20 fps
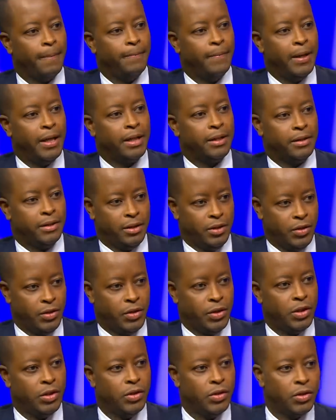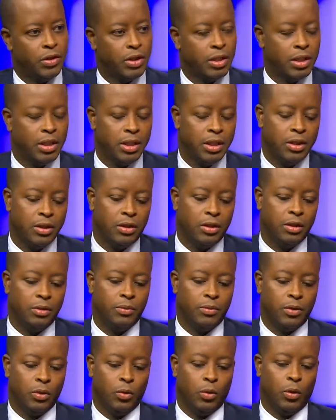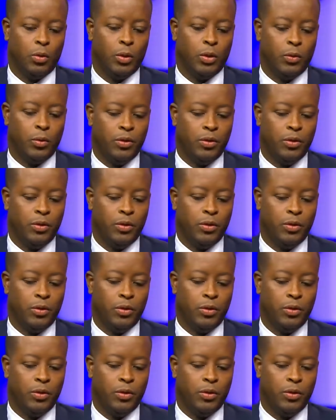the excellence is in terms of what